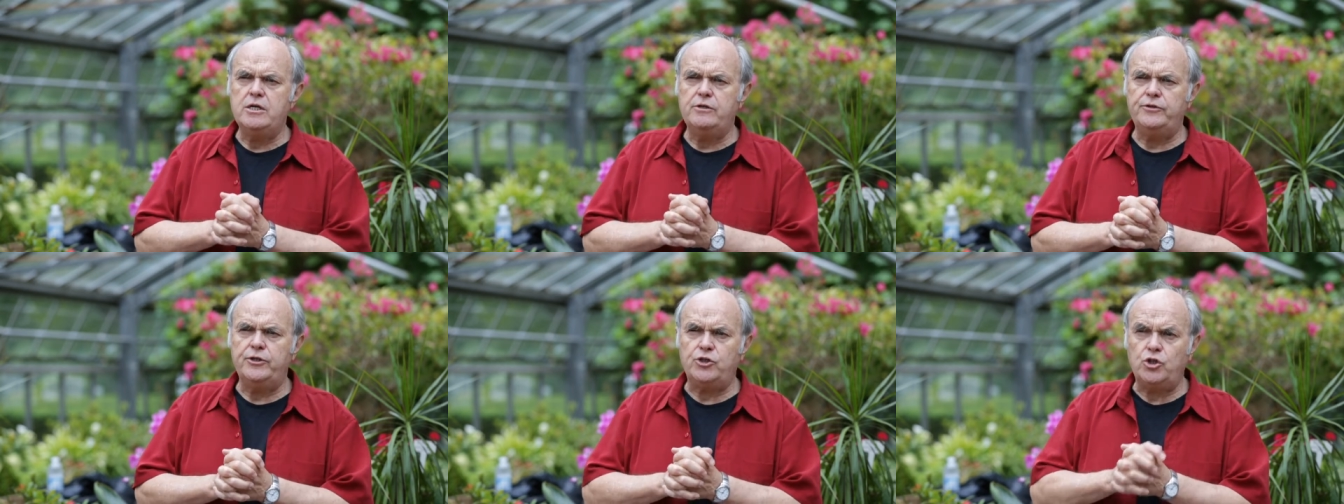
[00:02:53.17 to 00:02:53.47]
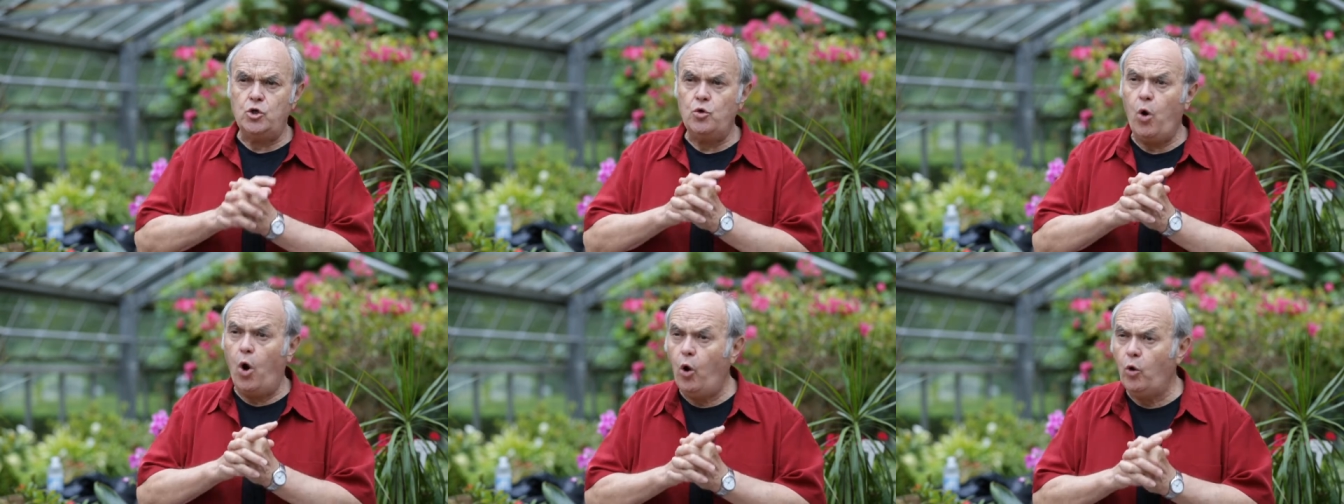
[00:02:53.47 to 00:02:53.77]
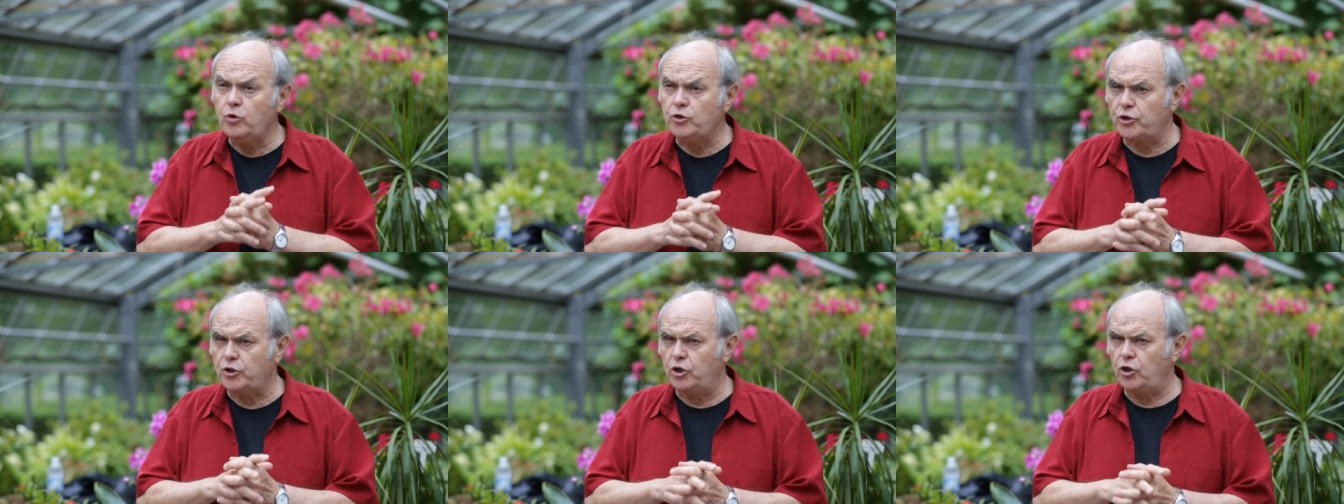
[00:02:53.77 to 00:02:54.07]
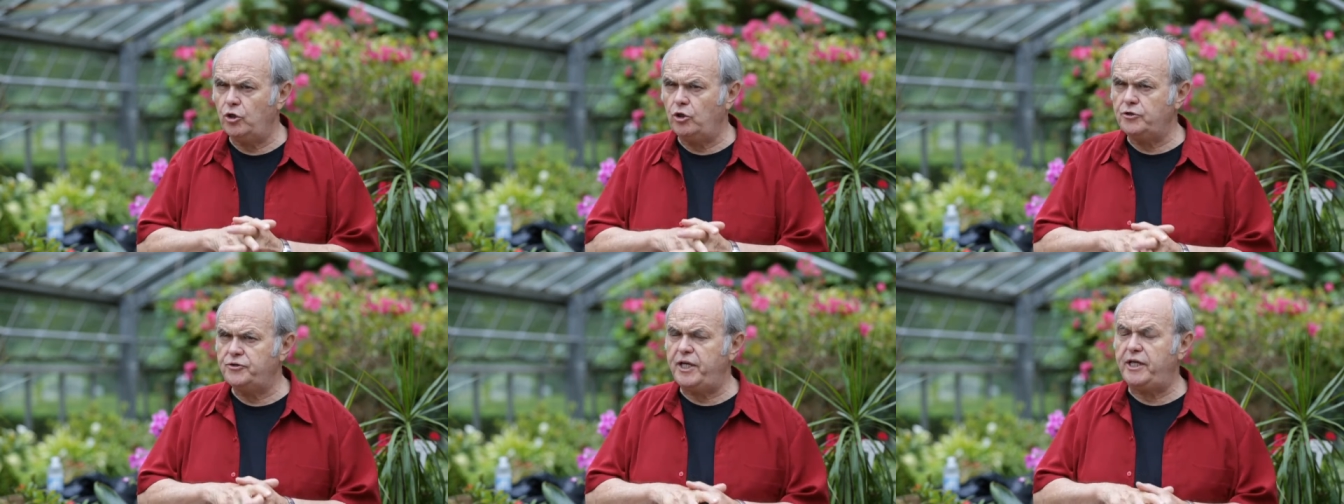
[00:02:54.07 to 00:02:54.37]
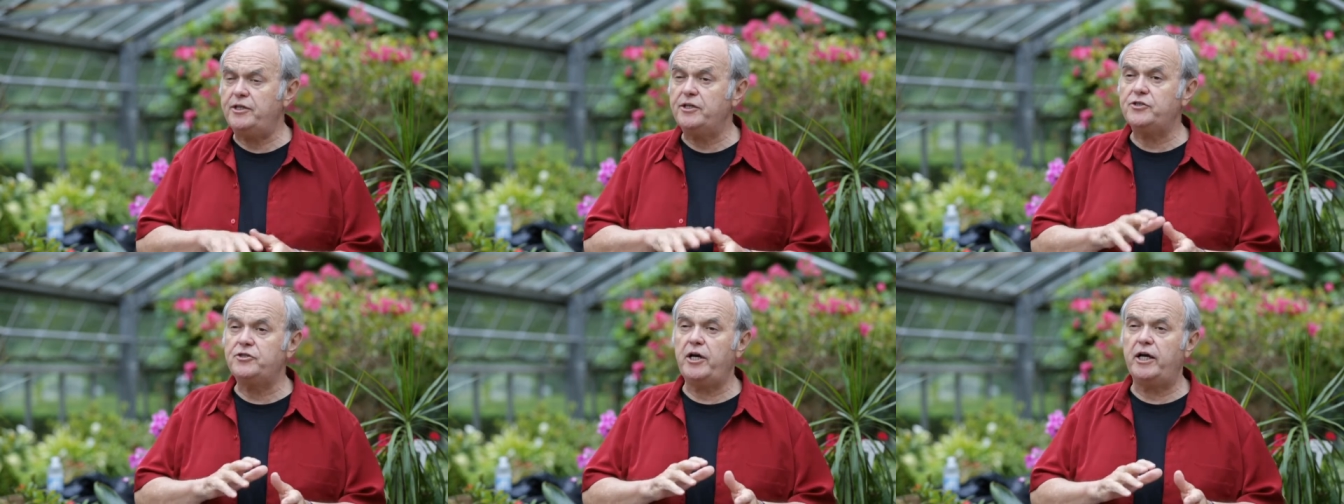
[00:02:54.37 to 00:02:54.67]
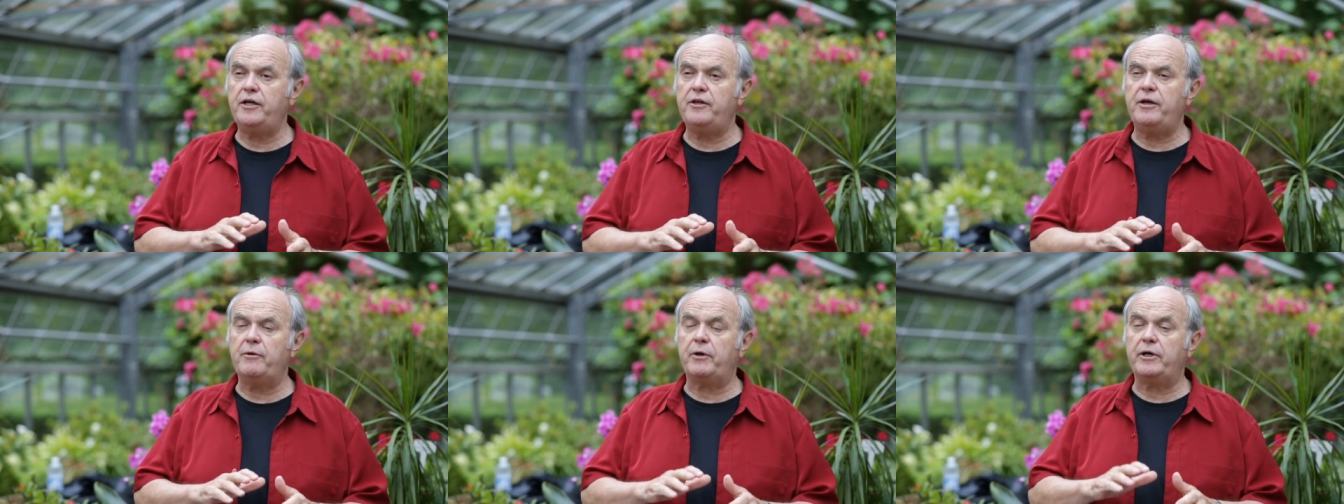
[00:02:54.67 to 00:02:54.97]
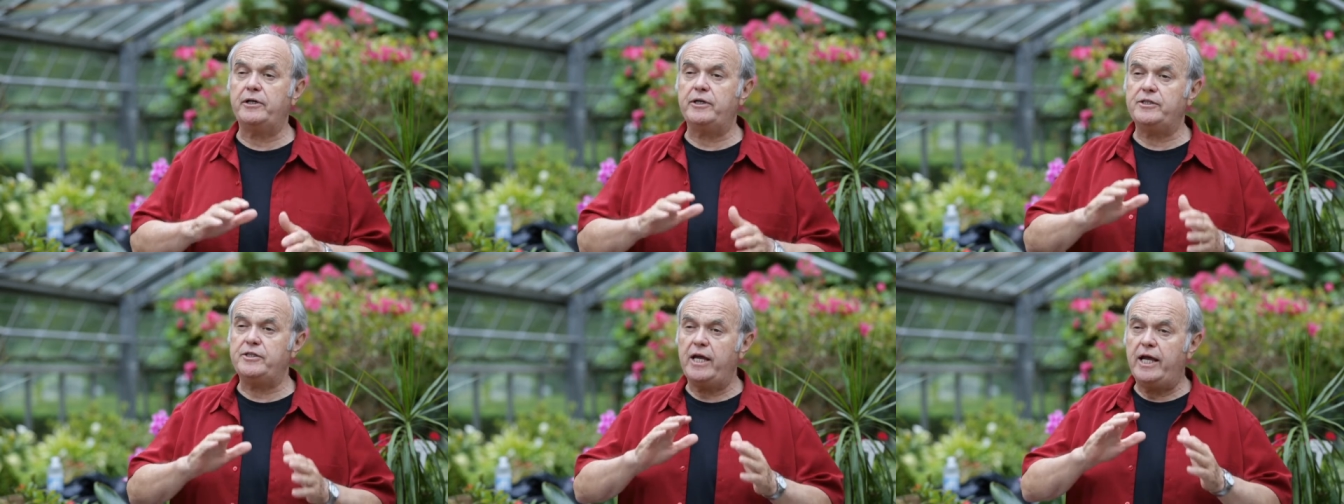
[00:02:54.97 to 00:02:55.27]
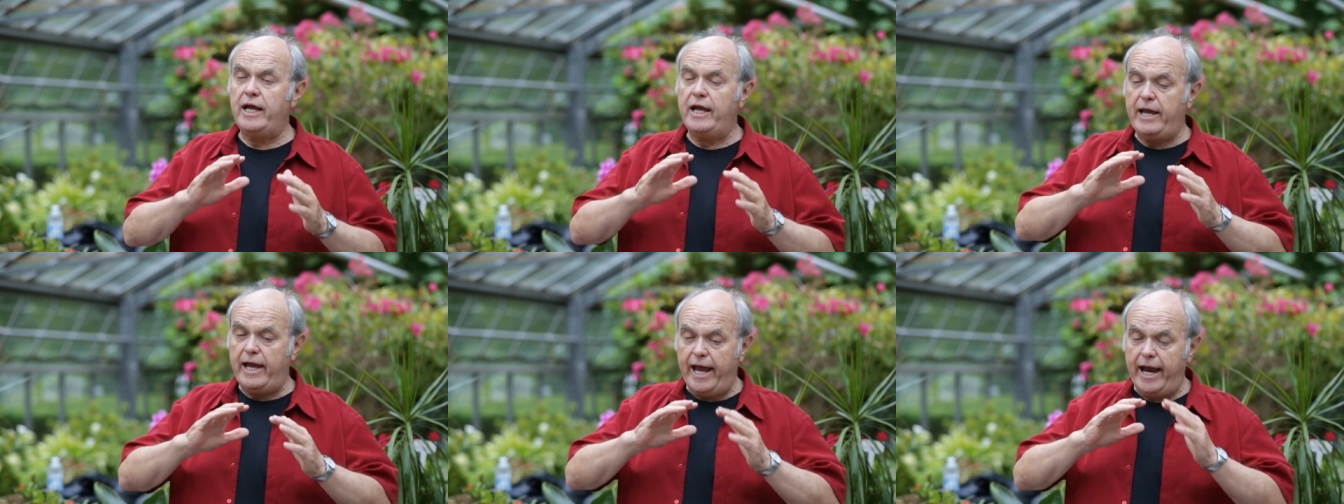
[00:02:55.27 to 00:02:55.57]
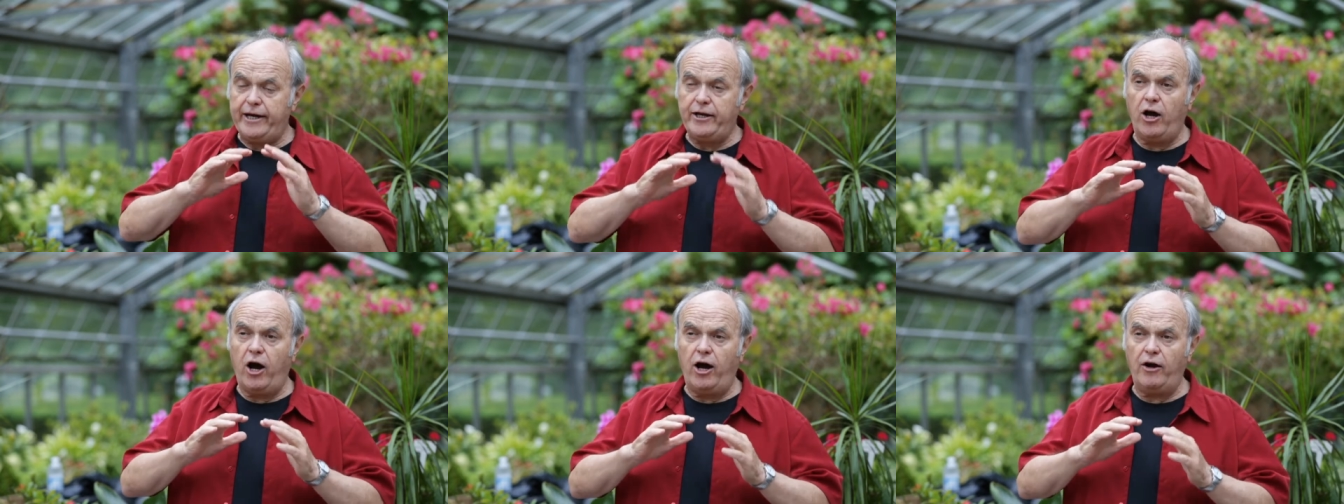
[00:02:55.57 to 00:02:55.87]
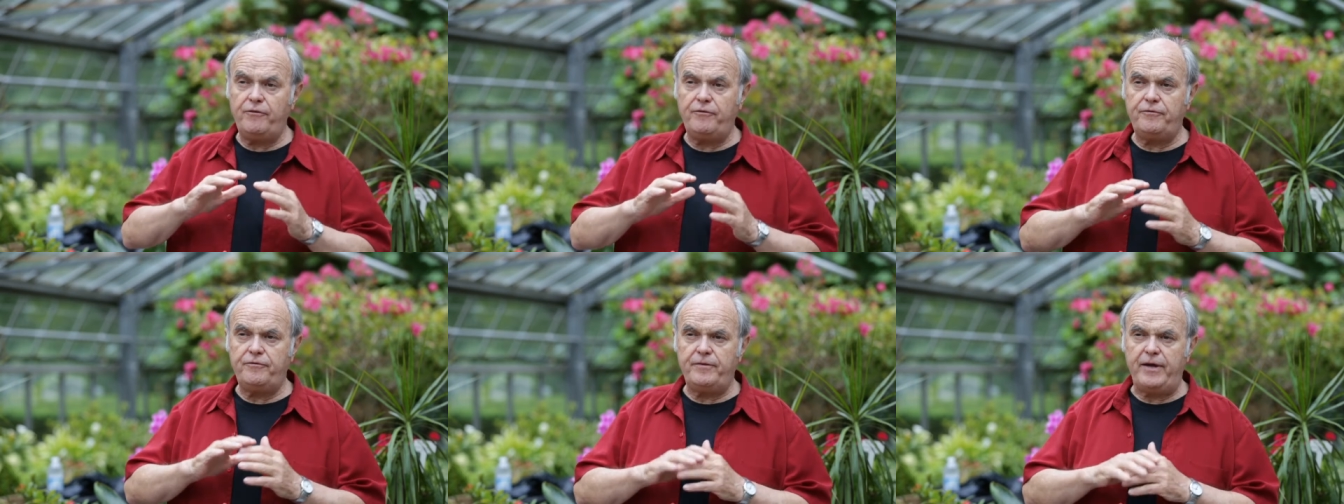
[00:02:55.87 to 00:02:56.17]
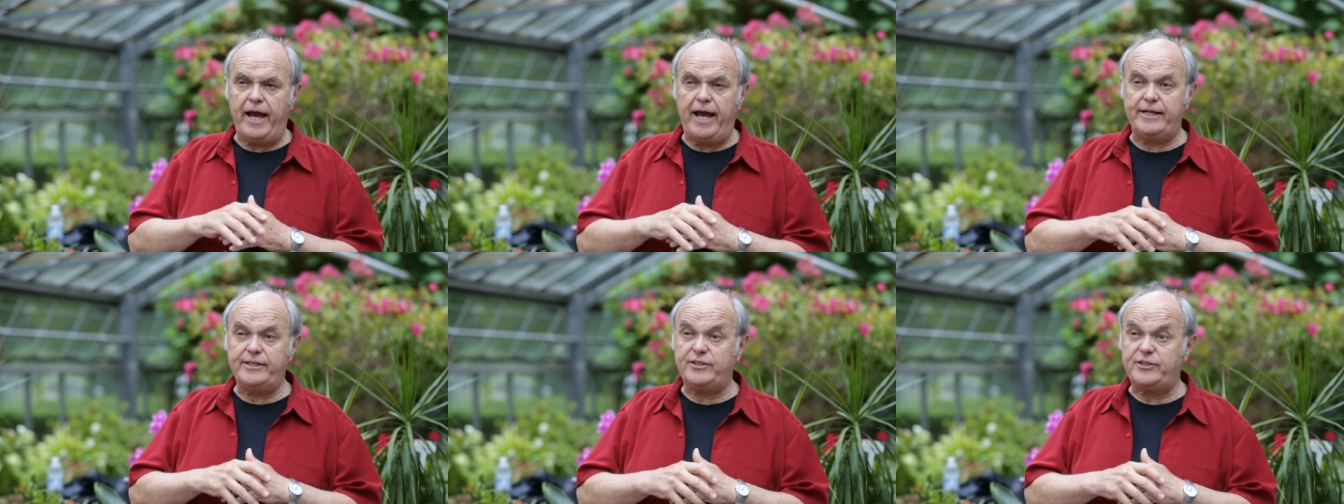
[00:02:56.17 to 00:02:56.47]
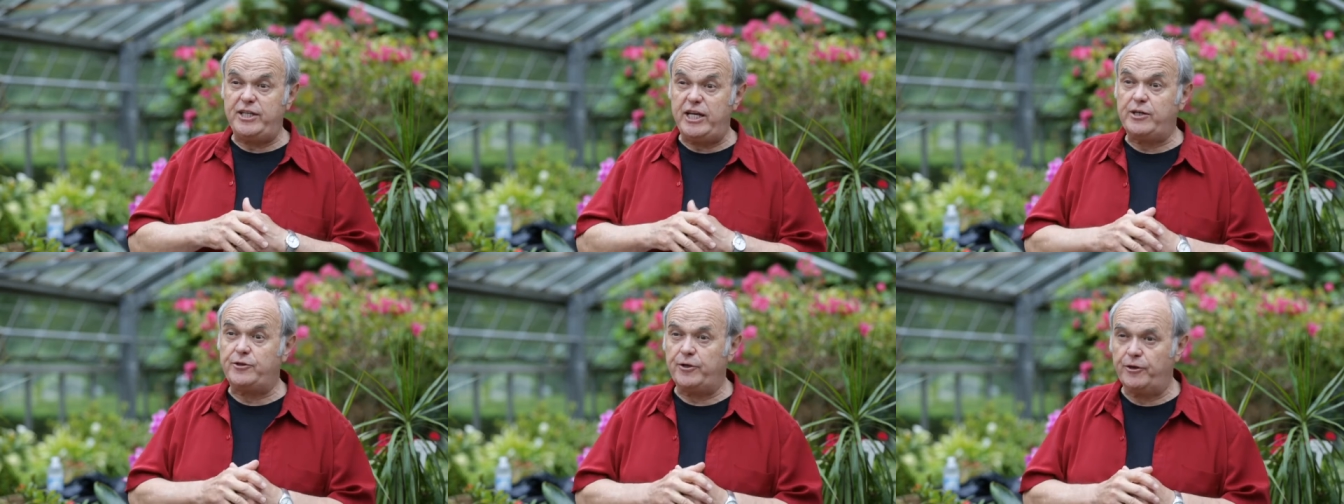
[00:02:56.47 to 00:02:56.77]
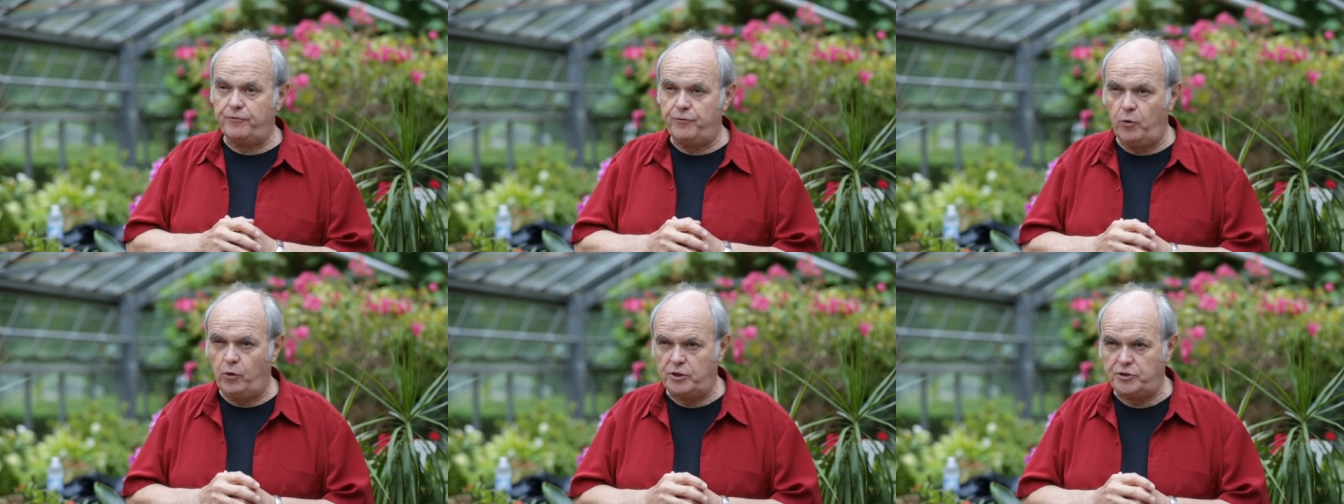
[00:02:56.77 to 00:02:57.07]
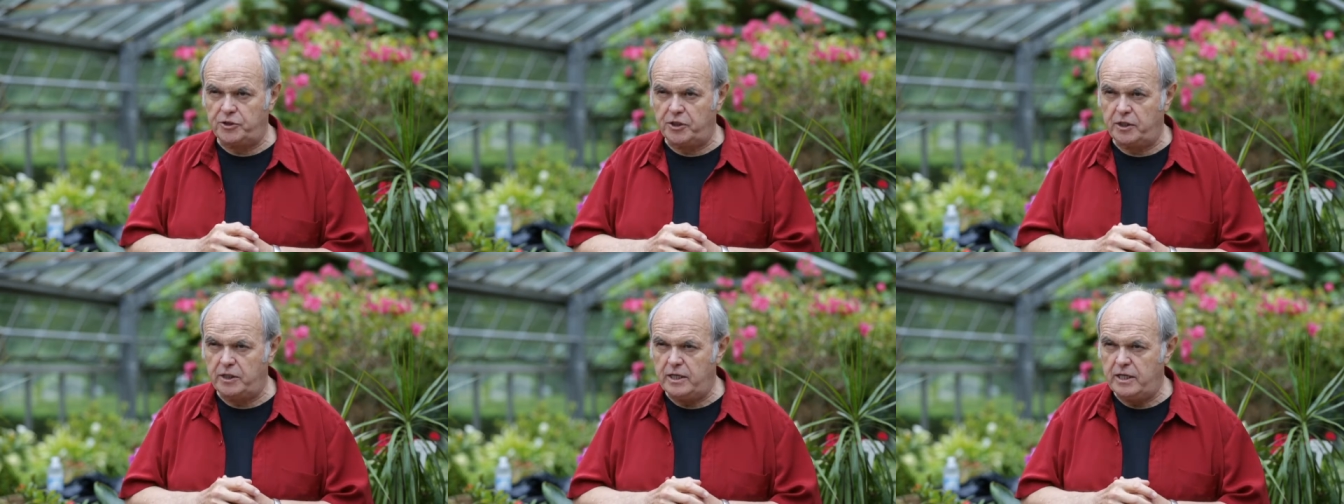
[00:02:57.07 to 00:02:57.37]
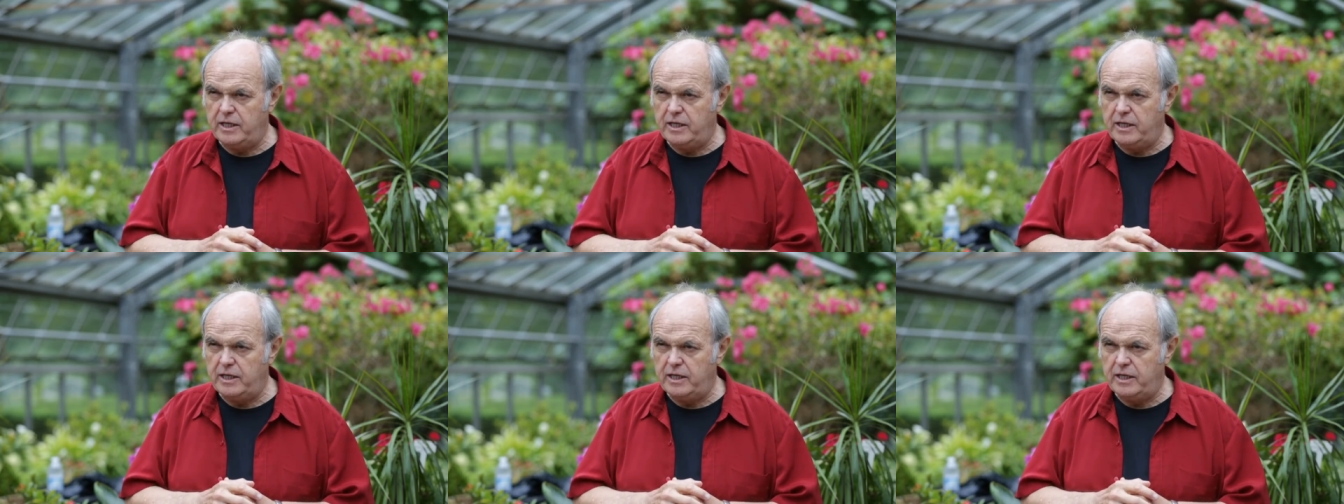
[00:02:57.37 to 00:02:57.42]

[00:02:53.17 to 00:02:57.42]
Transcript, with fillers: the two older girls, they decided they were going to head off and seek their fortune